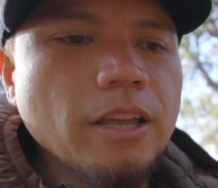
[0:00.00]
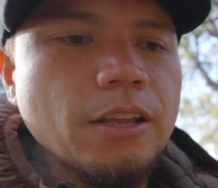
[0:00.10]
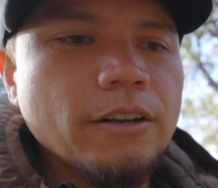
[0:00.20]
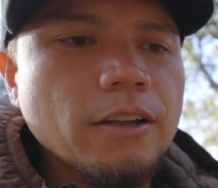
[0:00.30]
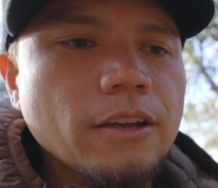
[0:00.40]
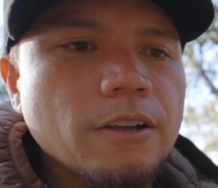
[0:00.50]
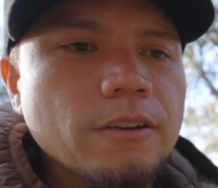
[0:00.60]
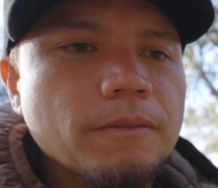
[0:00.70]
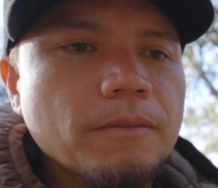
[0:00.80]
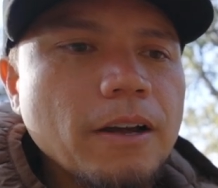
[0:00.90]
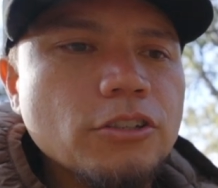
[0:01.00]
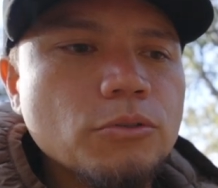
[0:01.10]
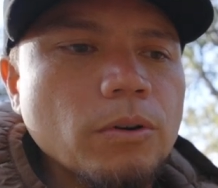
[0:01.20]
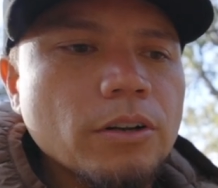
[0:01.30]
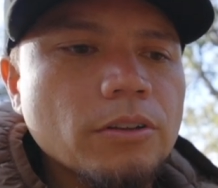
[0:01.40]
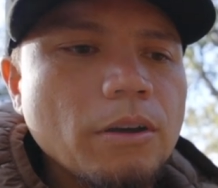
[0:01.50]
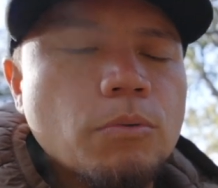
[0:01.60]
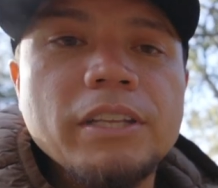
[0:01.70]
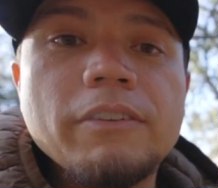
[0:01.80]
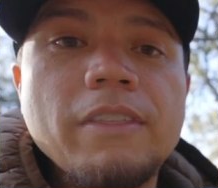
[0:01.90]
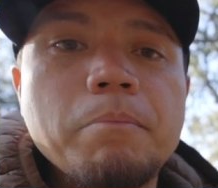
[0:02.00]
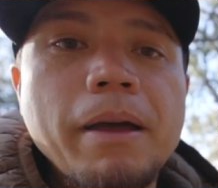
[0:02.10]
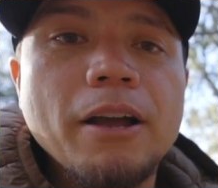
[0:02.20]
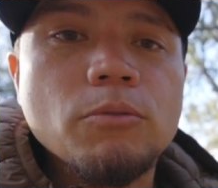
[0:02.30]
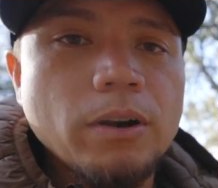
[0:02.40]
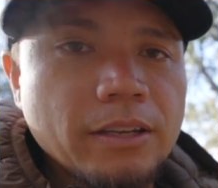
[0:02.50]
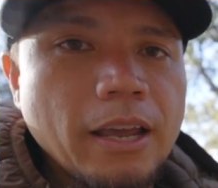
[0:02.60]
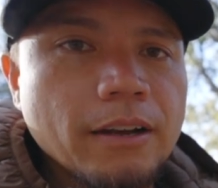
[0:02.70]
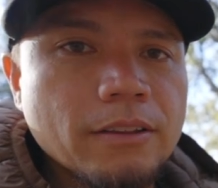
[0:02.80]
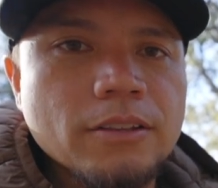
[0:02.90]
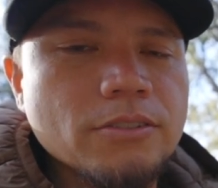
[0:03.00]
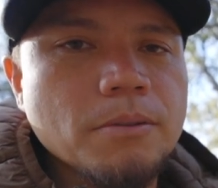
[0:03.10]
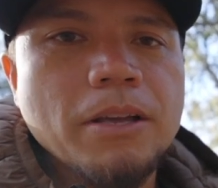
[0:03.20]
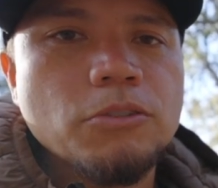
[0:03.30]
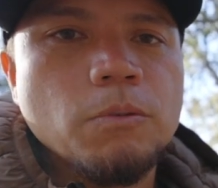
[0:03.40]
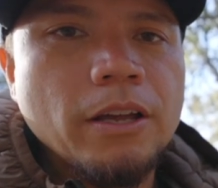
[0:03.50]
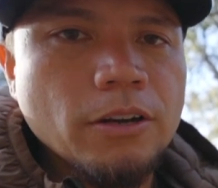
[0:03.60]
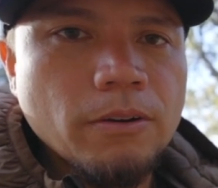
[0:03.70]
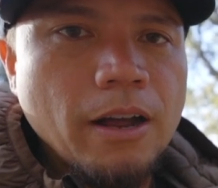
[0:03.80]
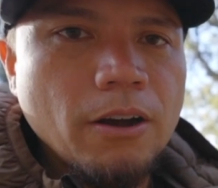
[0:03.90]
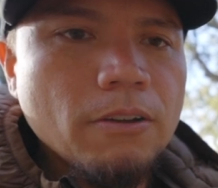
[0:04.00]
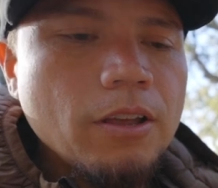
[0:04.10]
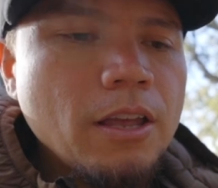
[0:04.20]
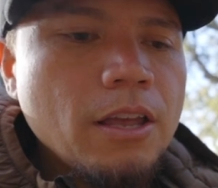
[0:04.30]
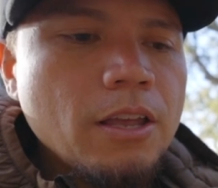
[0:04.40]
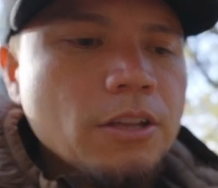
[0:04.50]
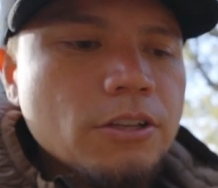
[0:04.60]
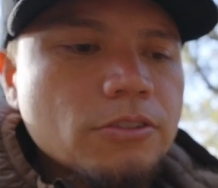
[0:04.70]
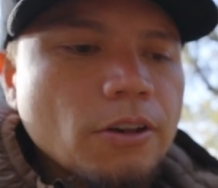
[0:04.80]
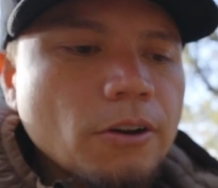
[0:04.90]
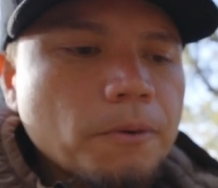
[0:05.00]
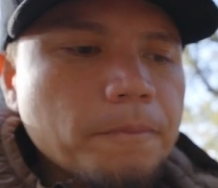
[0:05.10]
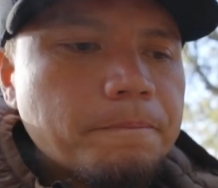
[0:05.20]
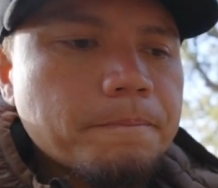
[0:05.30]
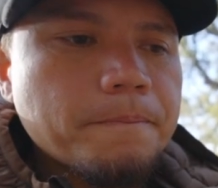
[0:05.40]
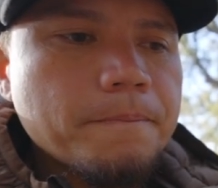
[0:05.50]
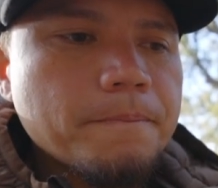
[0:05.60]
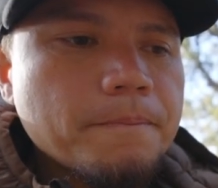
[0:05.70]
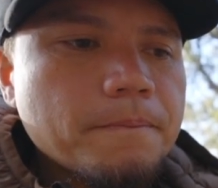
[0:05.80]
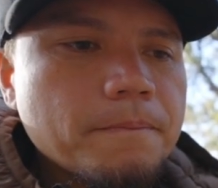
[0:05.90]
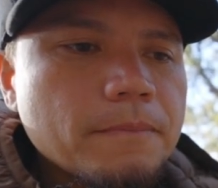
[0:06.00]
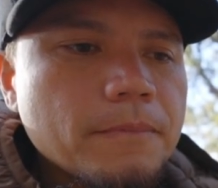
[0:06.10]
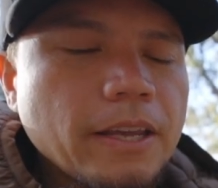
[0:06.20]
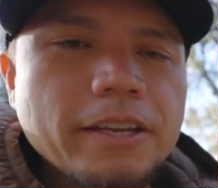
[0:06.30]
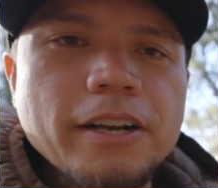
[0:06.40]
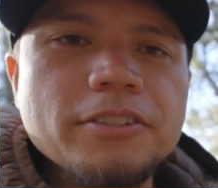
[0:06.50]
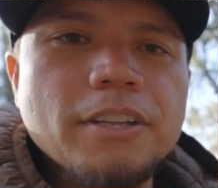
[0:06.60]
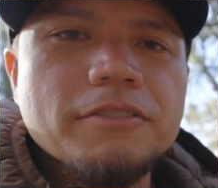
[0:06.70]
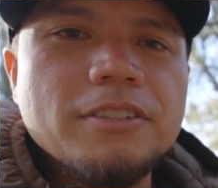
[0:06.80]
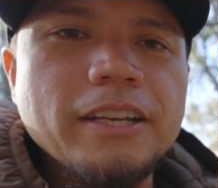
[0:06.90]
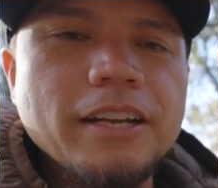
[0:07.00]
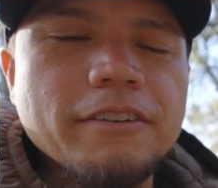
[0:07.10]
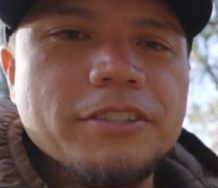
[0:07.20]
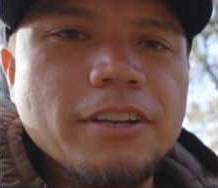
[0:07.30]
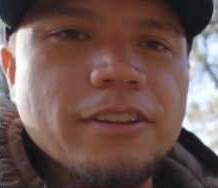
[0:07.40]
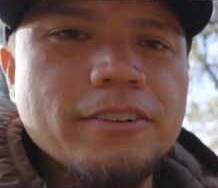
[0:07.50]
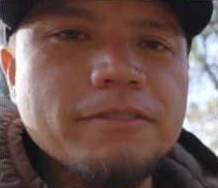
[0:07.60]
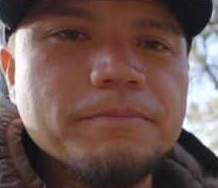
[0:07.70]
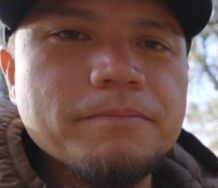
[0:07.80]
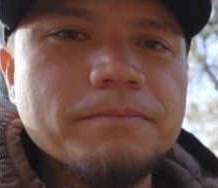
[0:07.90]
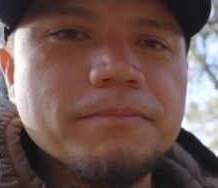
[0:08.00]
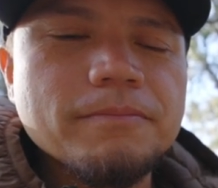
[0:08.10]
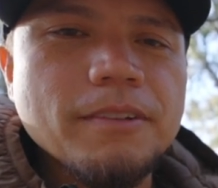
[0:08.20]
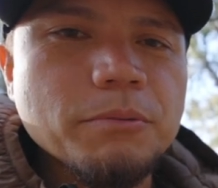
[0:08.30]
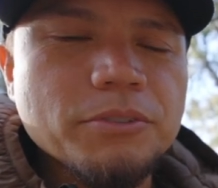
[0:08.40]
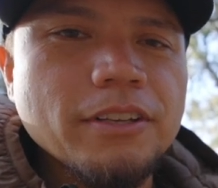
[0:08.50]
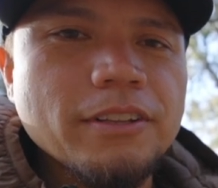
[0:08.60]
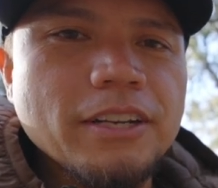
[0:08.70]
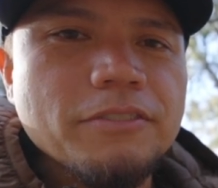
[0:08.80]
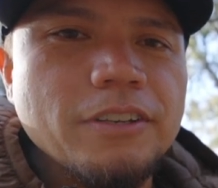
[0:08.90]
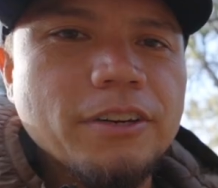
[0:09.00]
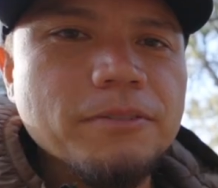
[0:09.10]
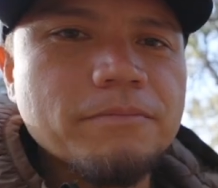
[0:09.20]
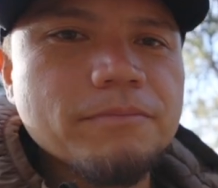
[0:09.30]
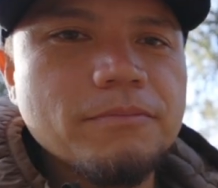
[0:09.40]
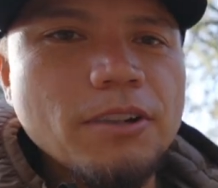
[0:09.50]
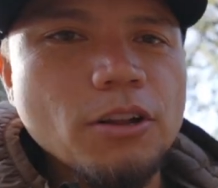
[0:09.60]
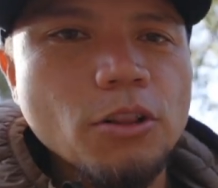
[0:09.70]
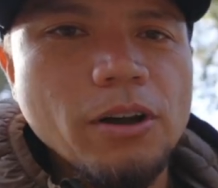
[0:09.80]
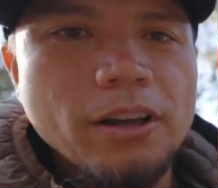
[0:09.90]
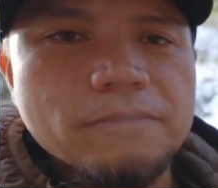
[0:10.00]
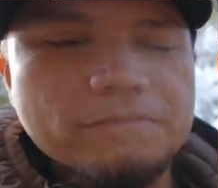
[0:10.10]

And uh, I just want to I want to give that back where I can, and this is the best way I know how. So take care of yourselves, take care of each other, and we'll see you on the next video. Aloha.